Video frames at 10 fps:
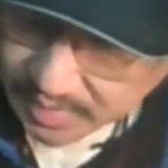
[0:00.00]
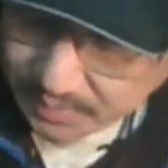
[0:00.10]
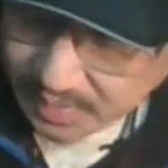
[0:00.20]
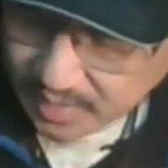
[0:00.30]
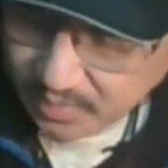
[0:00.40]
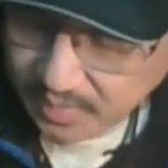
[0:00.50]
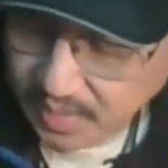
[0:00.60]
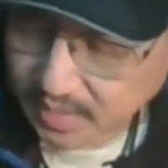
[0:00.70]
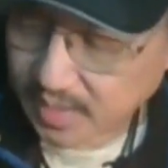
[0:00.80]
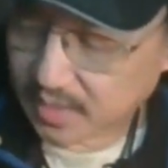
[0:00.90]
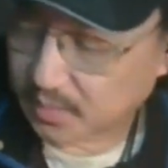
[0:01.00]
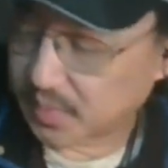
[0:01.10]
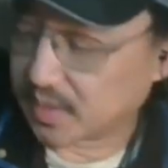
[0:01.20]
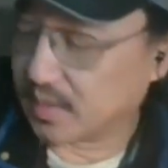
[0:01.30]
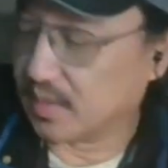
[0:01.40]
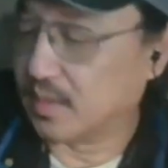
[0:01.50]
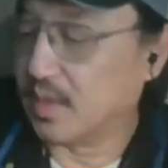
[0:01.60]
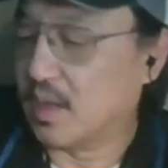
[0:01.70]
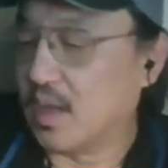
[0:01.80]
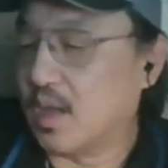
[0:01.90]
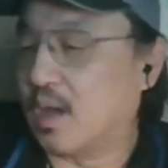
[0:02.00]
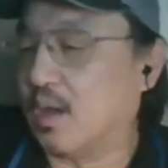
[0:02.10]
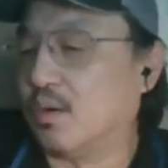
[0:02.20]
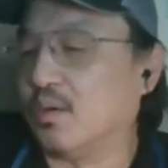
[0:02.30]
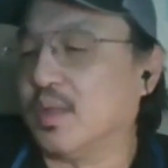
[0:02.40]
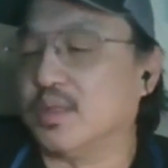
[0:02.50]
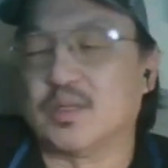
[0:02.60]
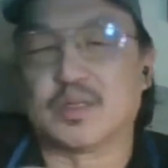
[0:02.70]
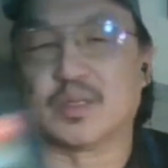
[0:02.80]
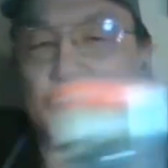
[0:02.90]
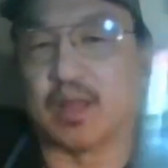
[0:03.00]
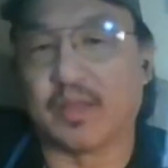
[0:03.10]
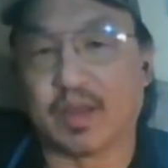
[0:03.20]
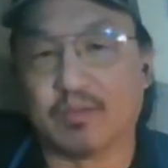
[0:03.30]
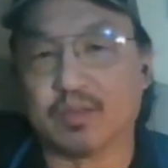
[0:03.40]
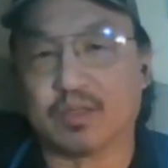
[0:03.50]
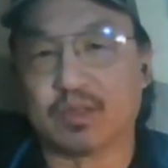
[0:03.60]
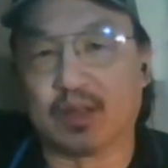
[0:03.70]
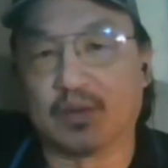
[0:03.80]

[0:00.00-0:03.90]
I mean, I don't want to get caught up in a, oh, and just, I think I was just,